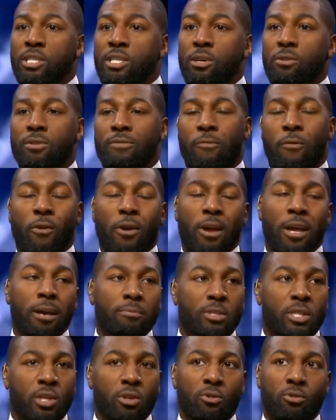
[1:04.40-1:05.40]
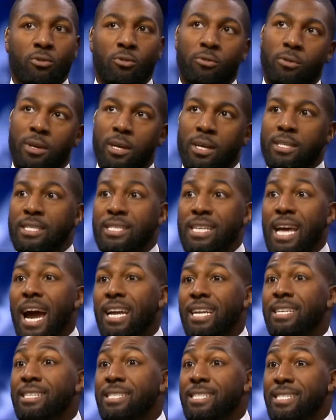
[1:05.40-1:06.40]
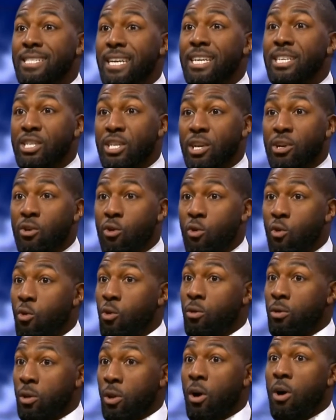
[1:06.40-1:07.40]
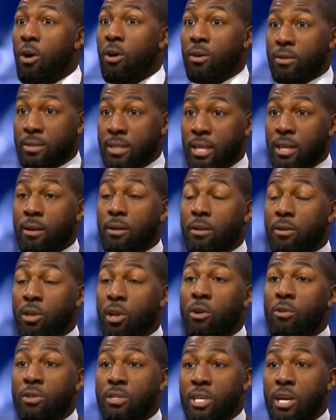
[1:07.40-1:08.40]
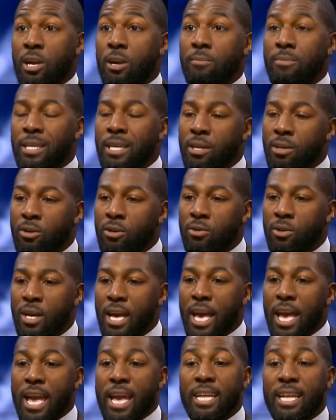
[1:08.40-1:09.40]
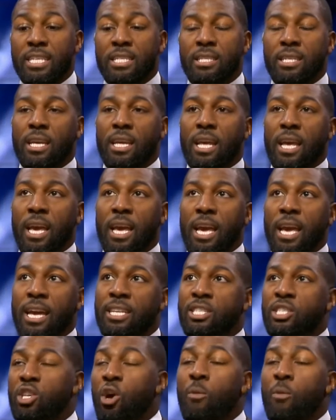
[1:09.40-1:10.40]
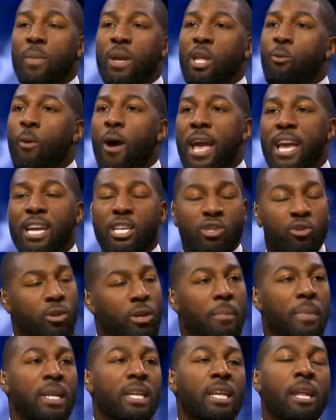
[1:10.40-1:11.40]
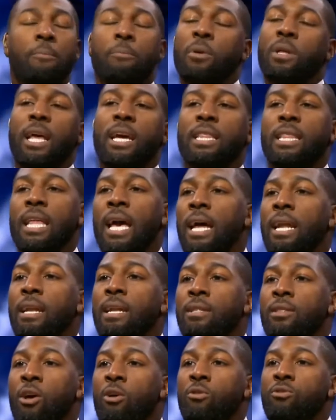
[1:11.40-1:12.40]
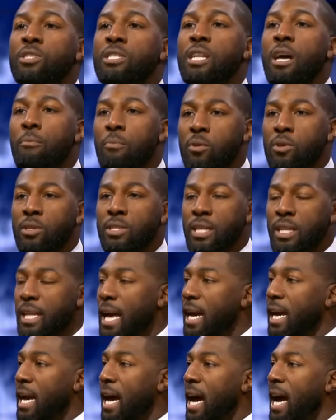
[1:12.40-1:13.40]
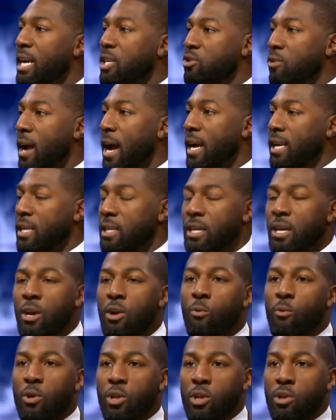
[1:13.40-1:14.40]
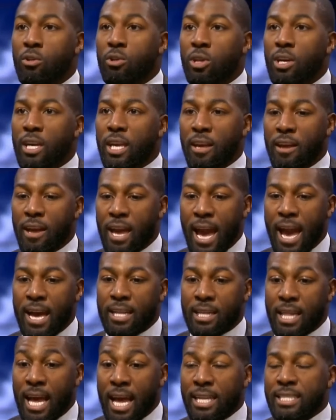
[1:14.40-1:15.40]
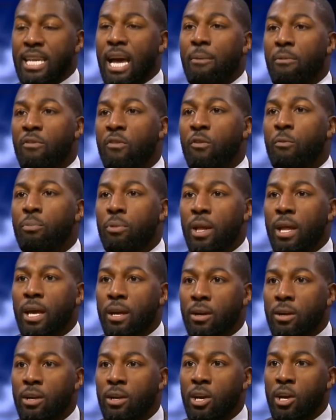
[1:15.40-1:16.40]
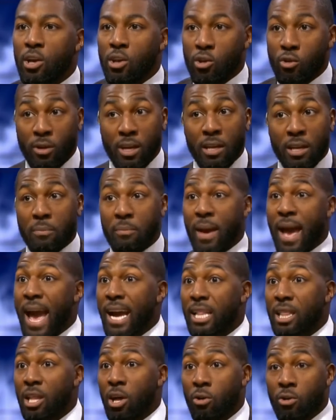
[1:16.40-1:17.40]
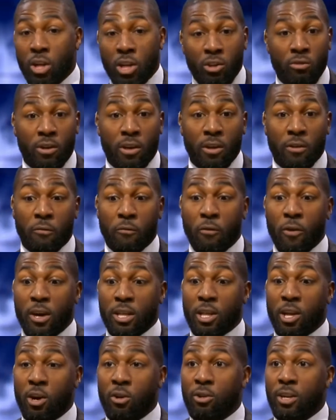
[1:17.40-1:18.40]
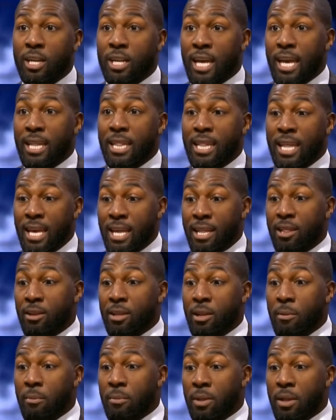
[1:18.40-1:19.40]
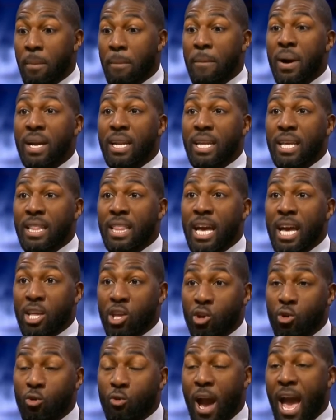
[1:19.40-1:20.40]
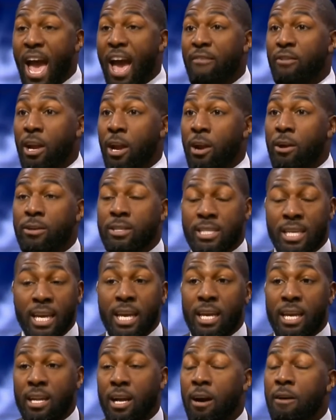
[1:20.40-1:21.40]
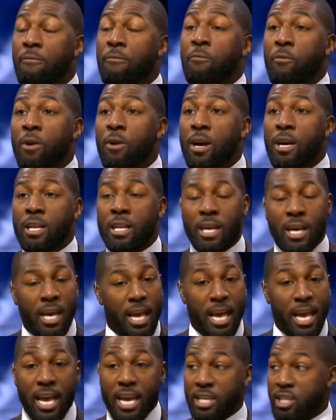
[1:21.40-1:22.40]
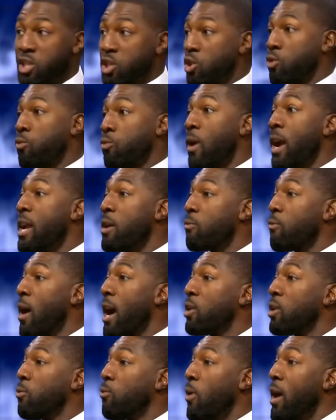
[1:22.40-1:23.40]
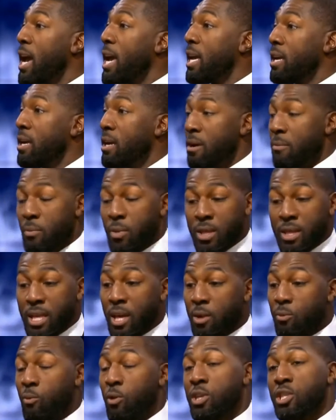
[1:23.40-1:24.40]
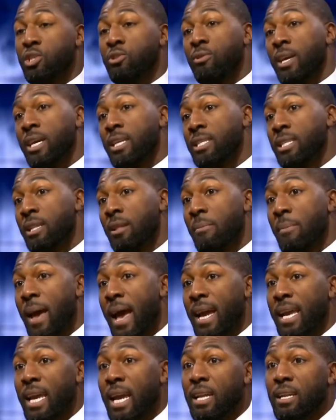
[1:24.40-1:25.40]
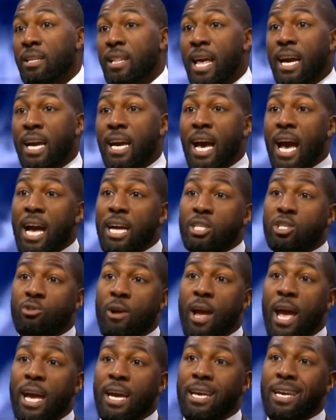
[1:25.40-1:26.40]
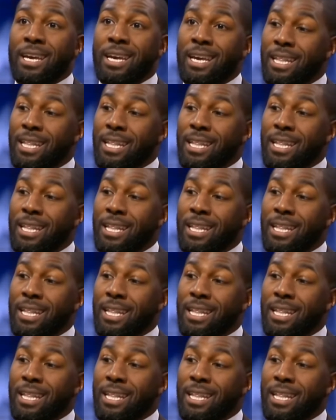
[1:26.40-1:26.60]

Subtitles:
So for him to sign a 6-year or long-term deal, it's so many ways you can manipulate that those numbers in that contract when you're looking at that type of a player. You can backload it, you can front load it, and then the money that you have guaranteed up front, it's great right away, but then once you get to the back end of that contract,